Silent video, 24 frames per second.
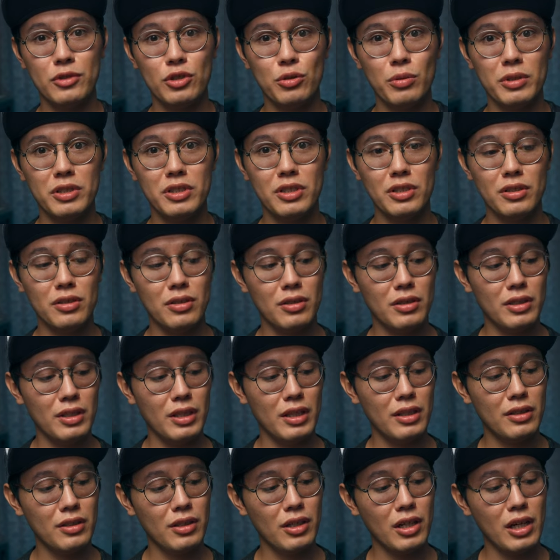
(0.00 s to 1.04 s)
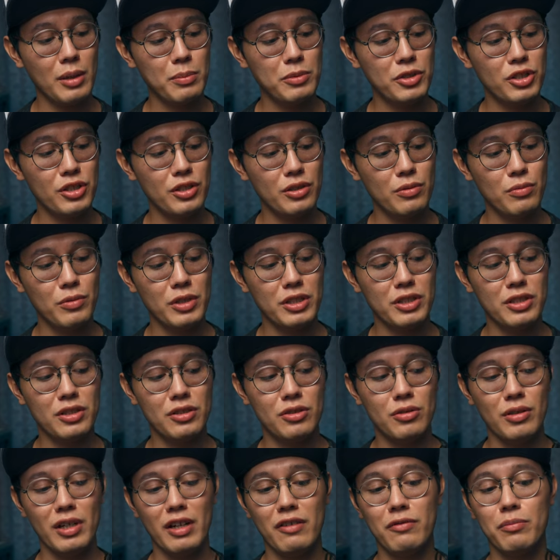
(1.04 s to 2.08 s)
switch it to the other option which
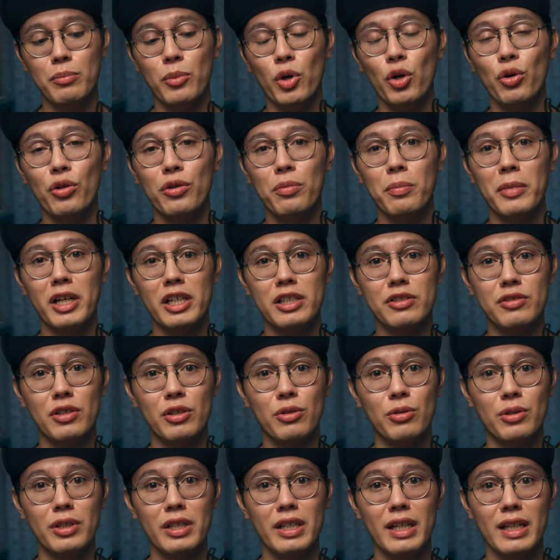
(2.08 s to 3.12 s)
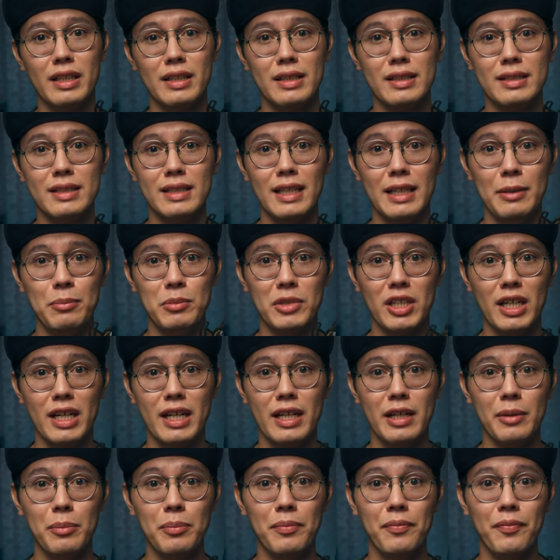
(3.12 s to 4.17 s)
is to have both mics recording at the same
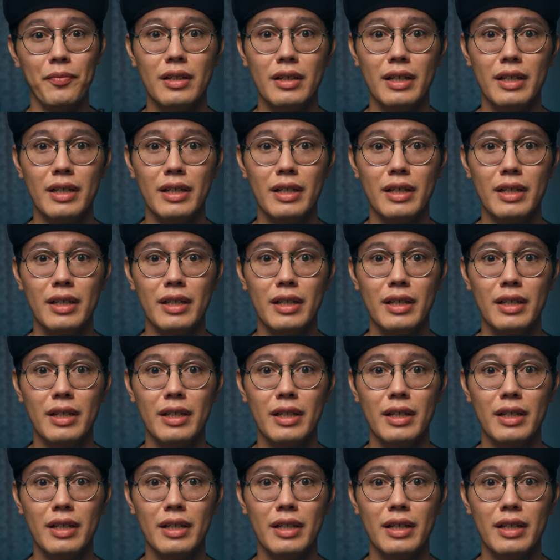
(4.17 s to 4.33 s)
time.